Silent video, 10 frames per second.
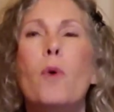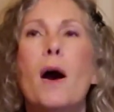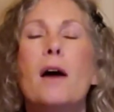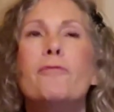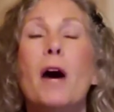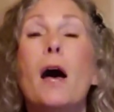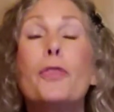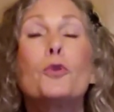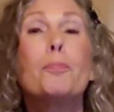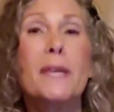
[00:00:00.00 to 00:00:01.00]
of
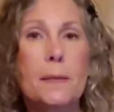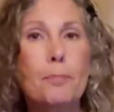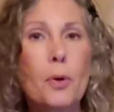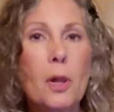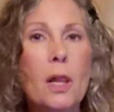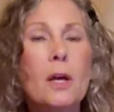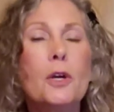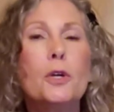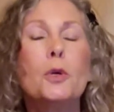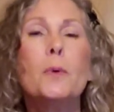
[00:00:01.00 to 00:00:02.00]
other people
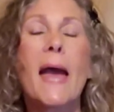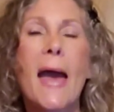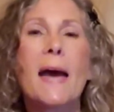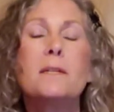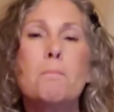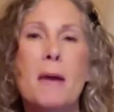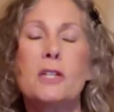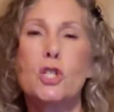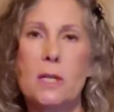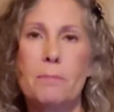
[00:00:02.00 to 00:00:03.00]
who had
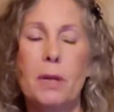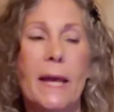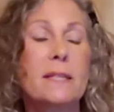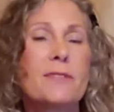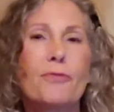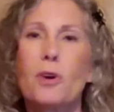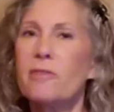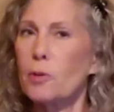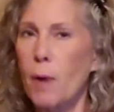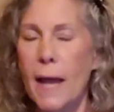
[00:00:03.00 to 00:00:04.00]
mesh implants for a
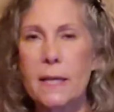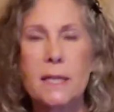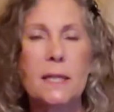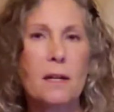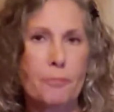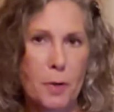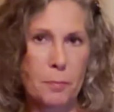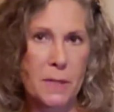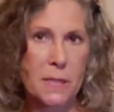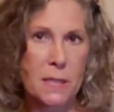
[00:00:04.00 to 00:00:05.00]
variety of
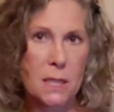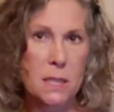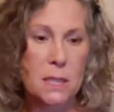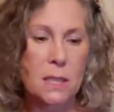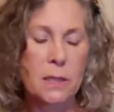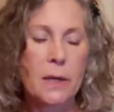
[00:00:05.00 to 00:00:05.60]
purposes.